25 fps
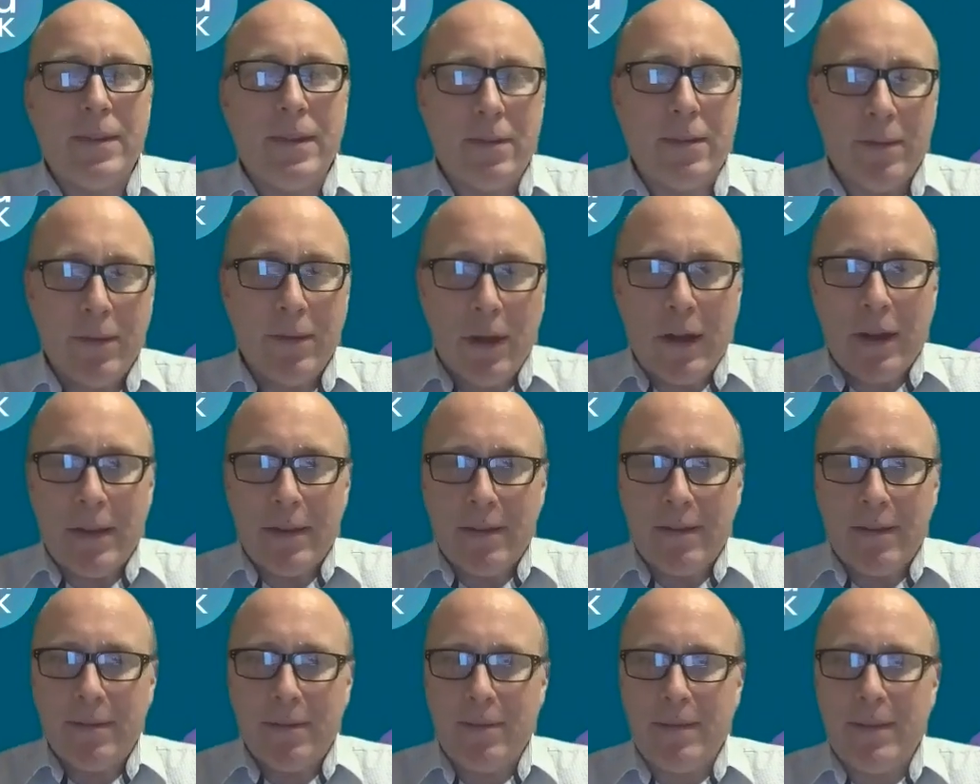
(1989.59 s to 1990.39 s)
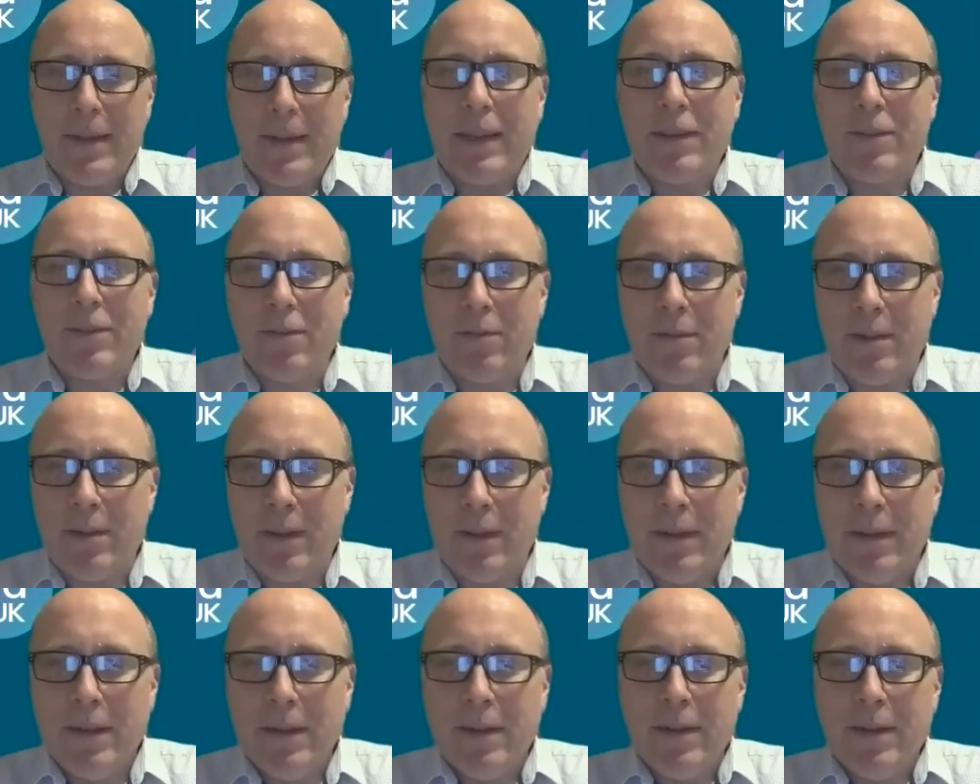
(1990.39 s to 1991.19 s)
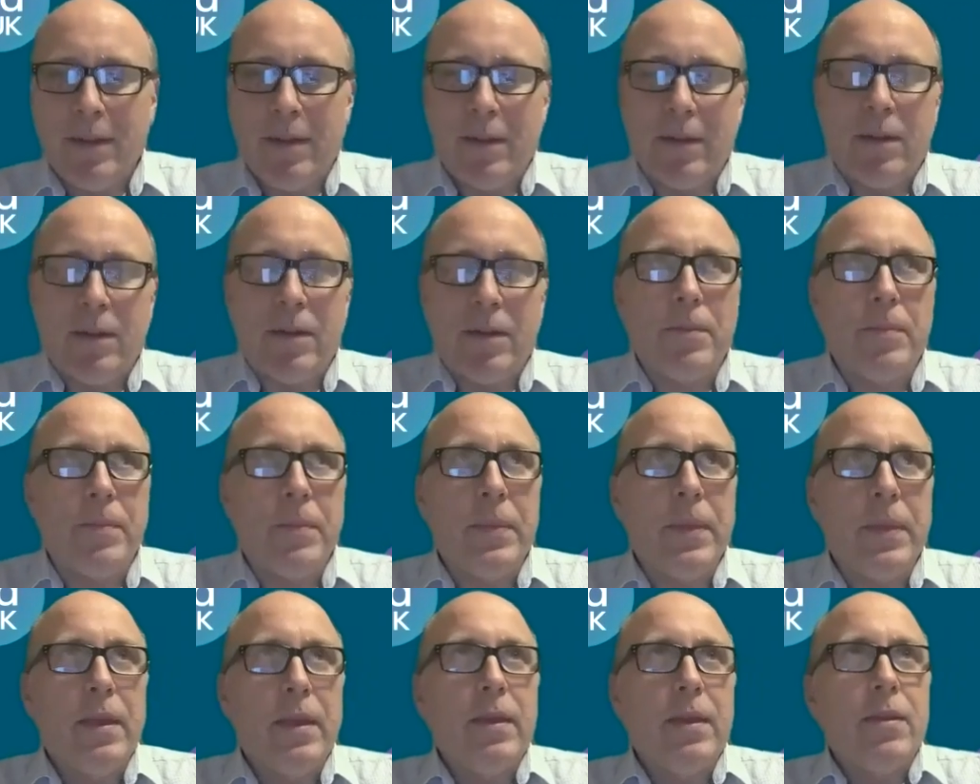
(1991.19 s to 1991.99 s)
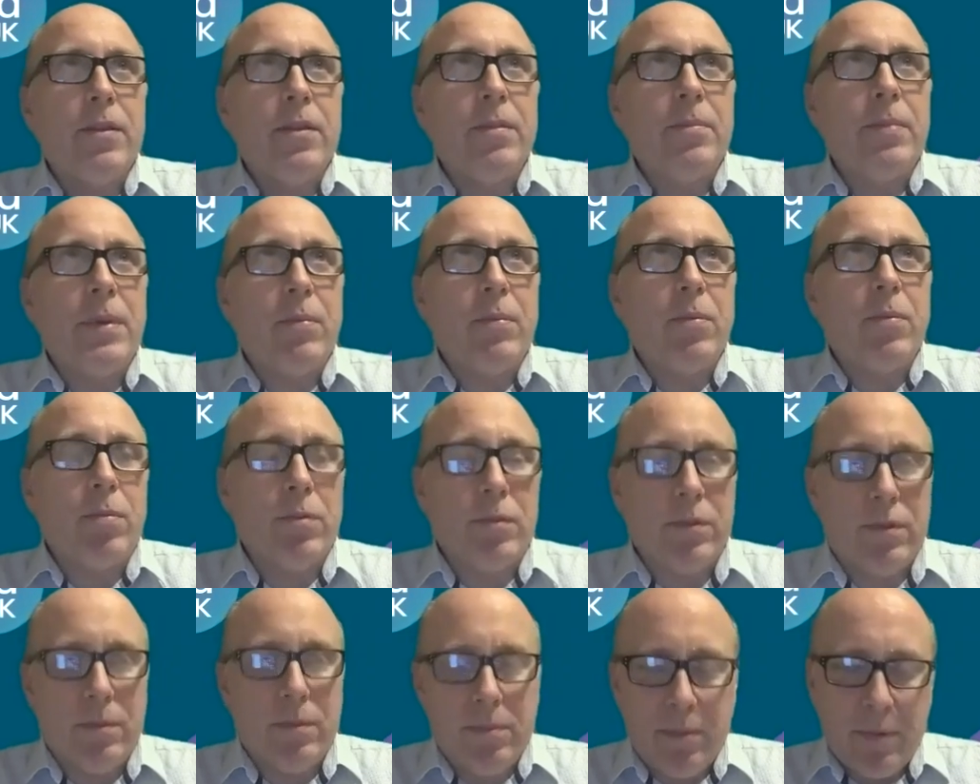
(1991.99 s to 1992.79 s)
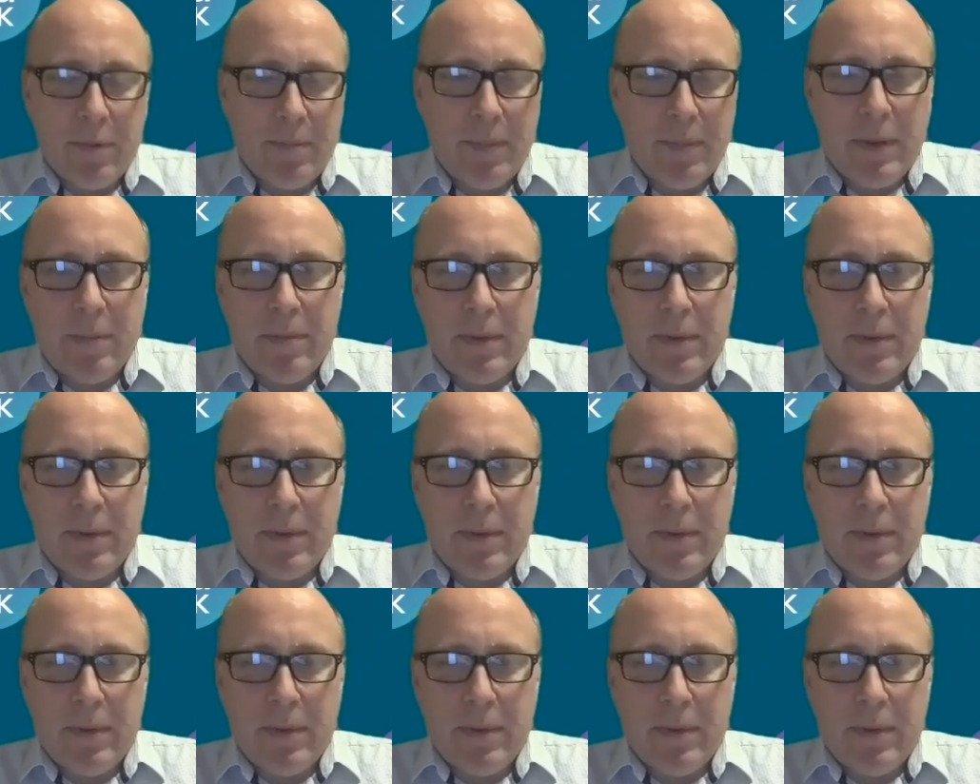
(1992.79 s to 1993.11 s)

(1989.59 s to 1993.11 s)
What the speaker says: nice category that people want to put people